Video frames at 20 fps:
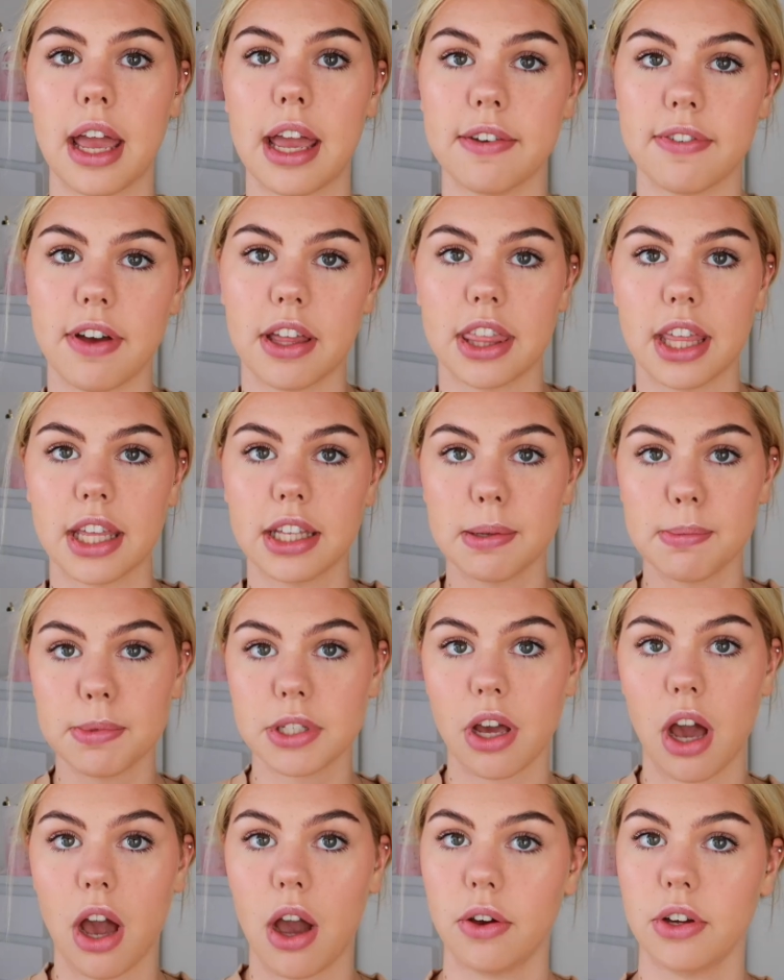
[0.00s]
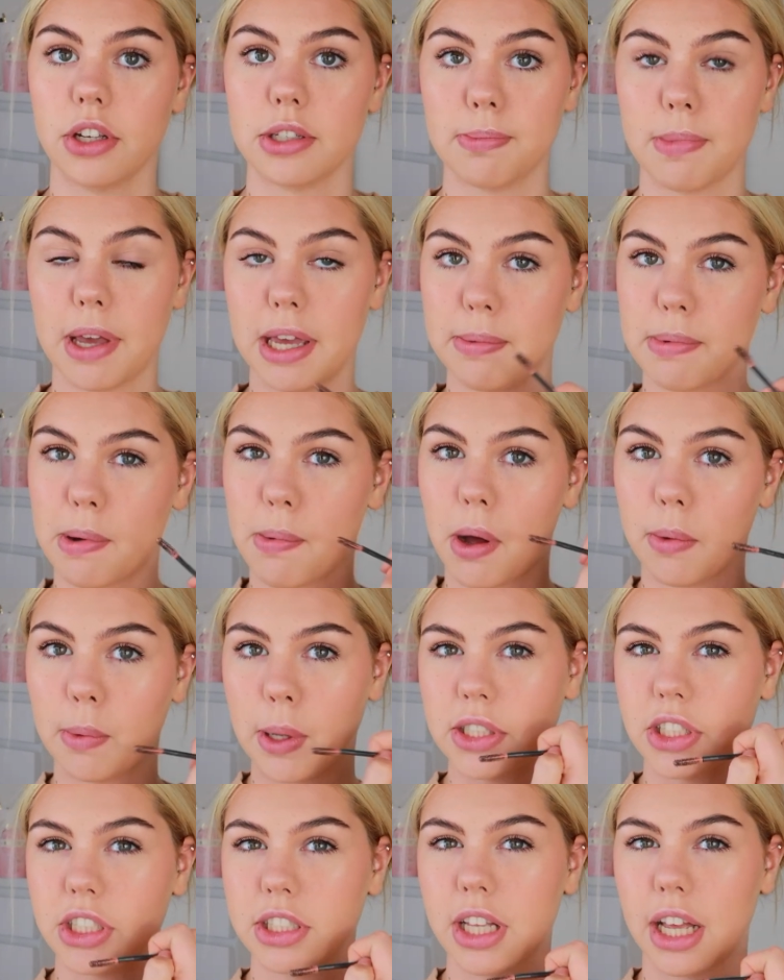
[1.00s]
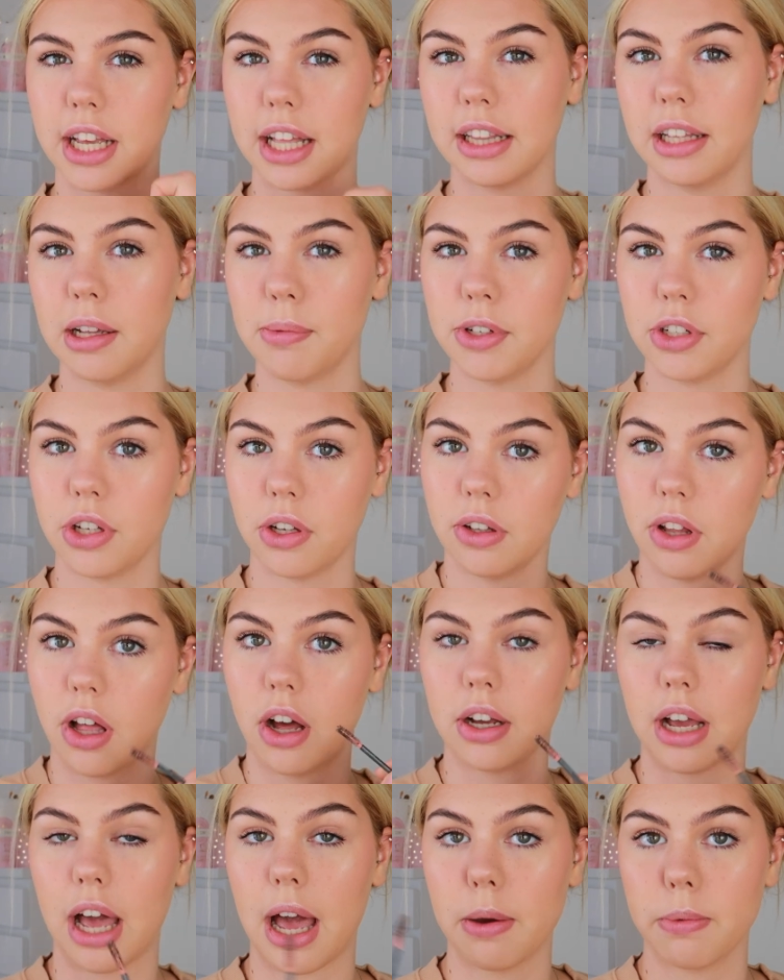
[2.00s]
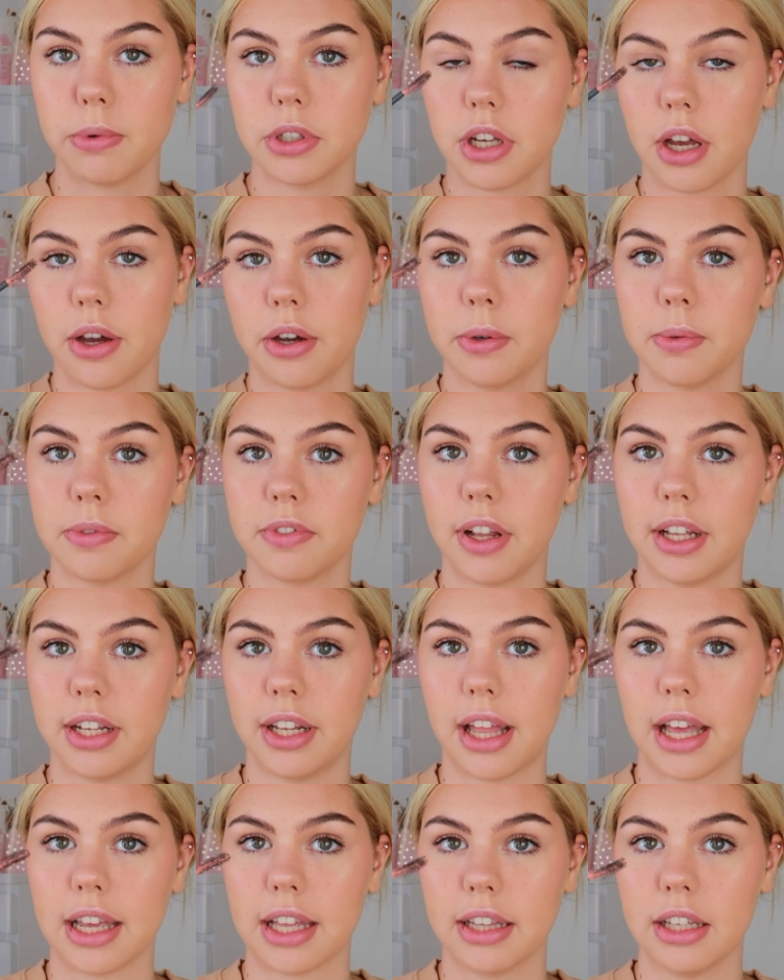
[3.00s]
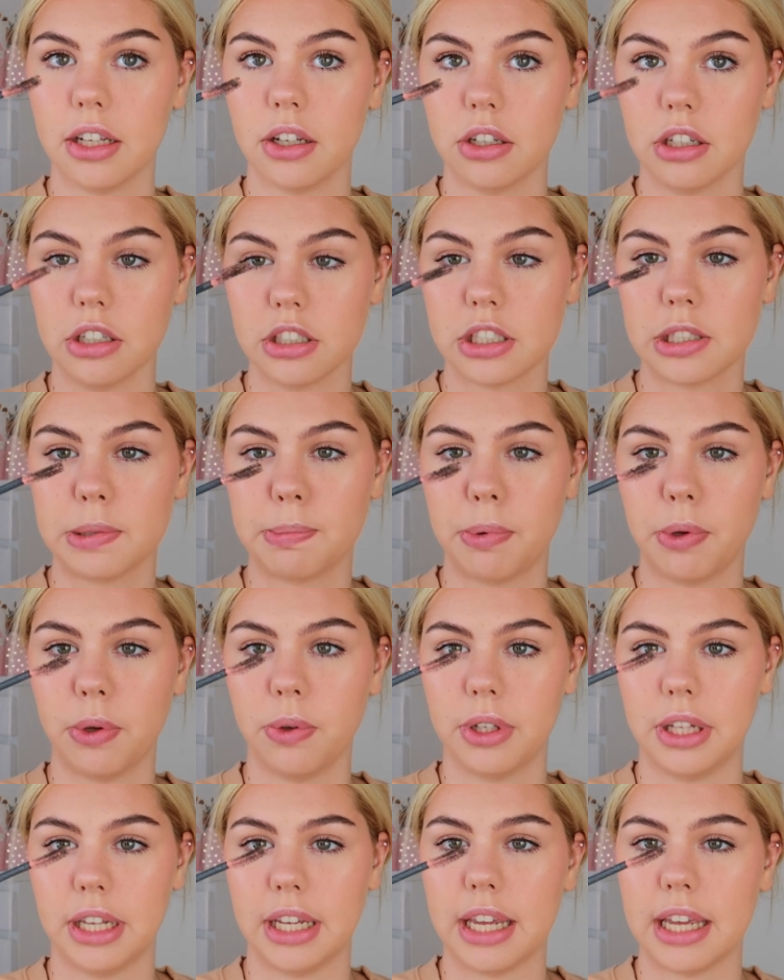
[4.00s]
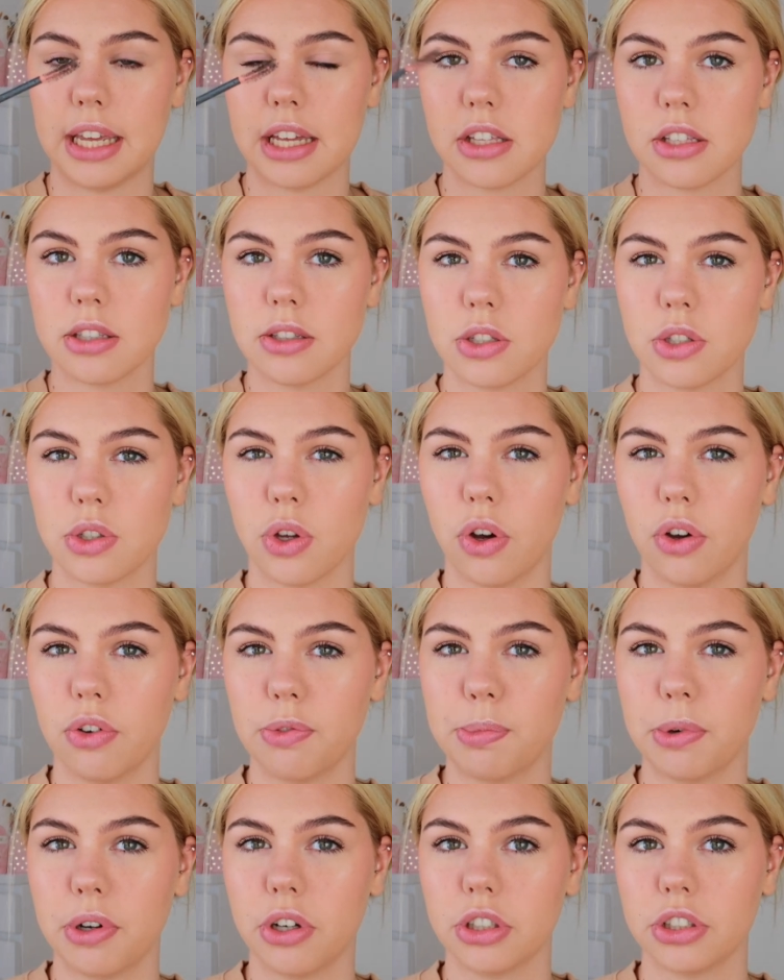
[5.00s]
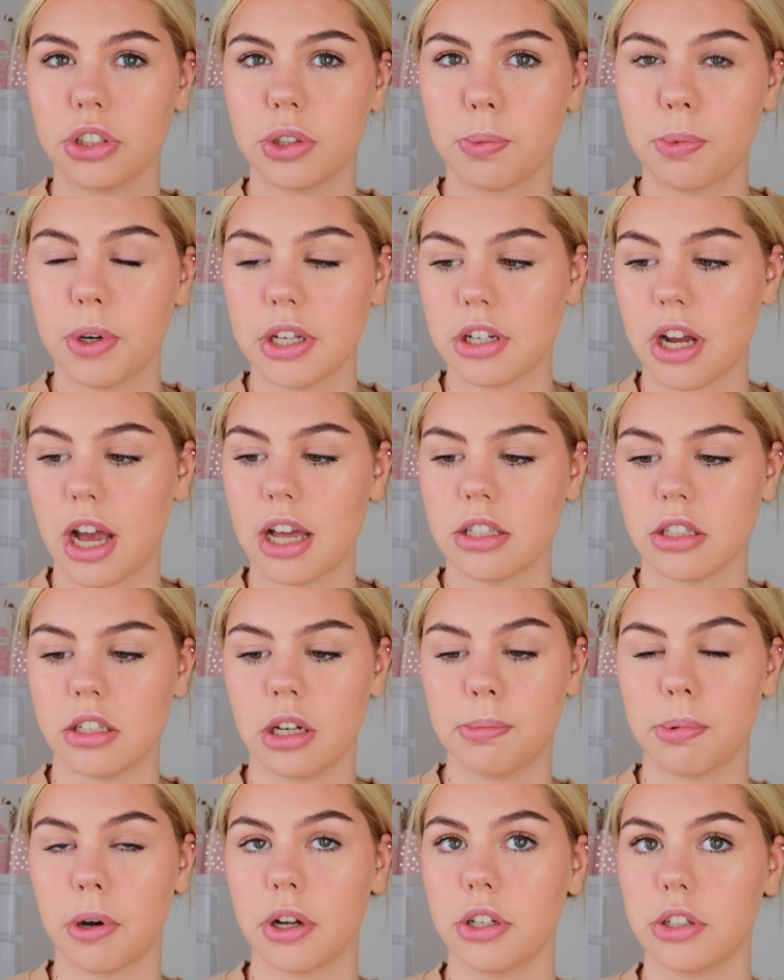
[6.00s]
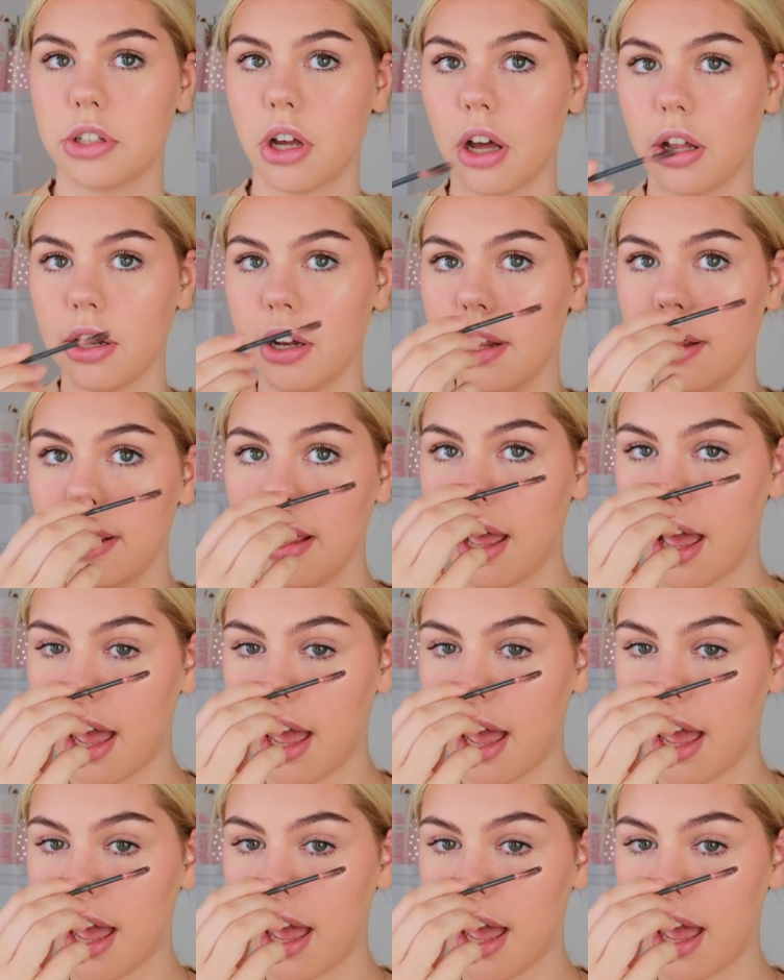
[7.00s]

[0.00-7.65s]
If I think the mascara has made my bottom lashes like a little bit too long, I will go in with like a little spoolie sauce brush, which has no product on,